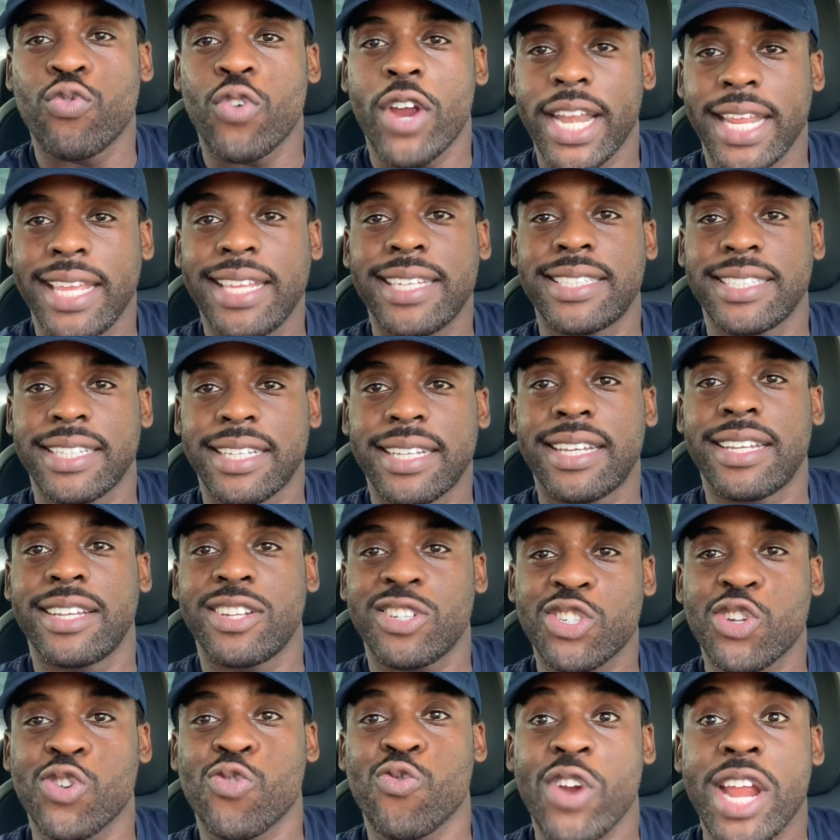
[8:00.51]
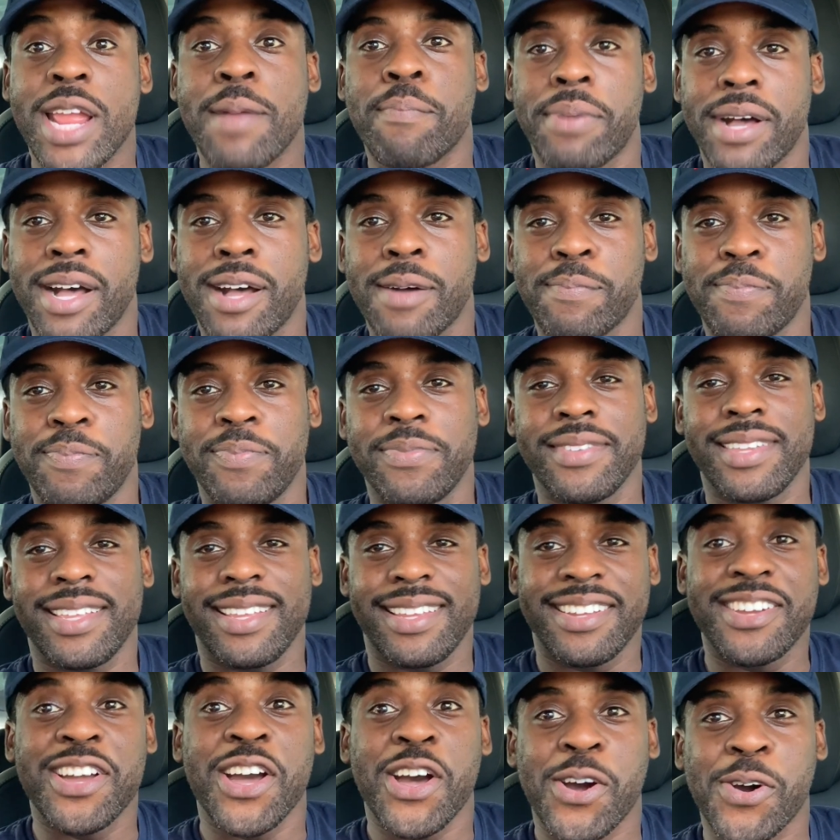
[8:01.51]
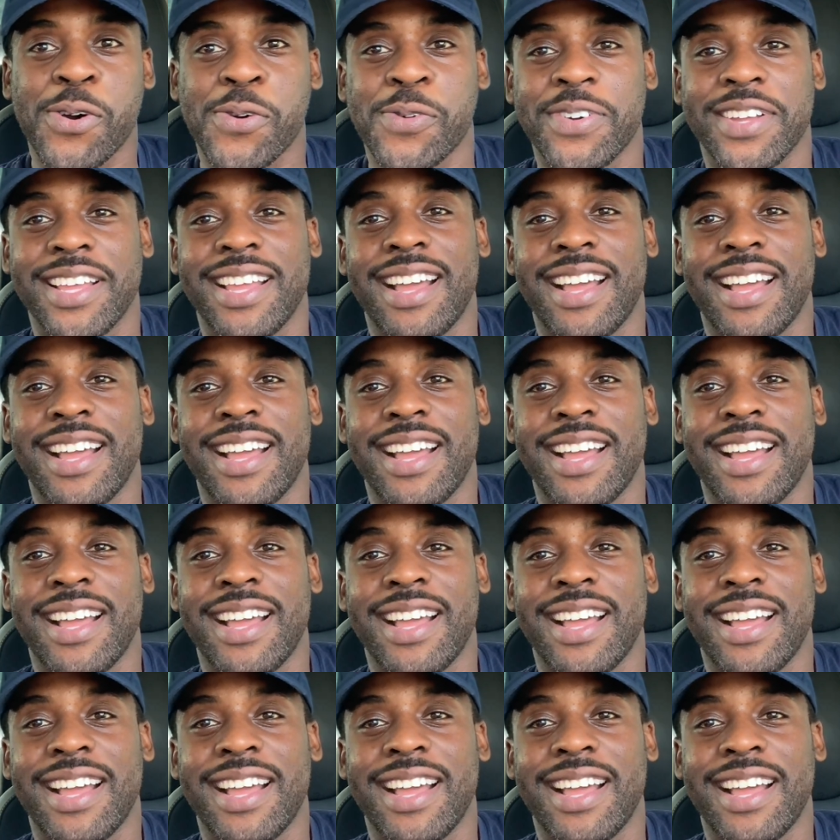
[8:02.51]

ready to ramp up and go.